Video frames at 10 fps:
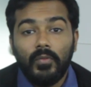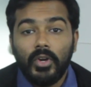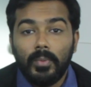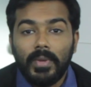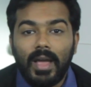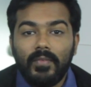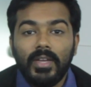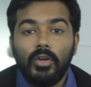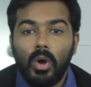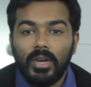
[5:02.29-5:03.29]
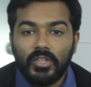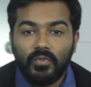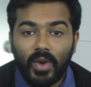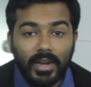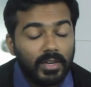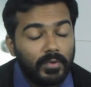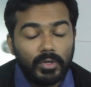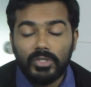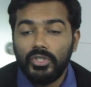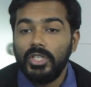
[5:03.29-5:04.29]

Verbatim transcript: We're going to be having college finder where you can